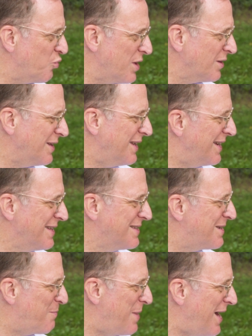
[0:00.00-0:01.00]
really
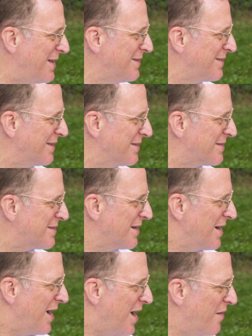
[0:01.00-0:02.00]
independent
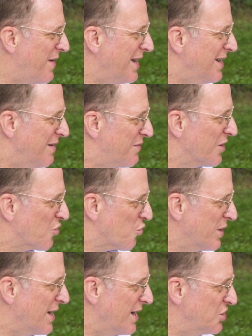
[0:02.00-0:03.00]
of any of the
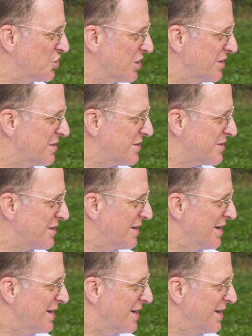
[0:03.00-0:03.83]
creations,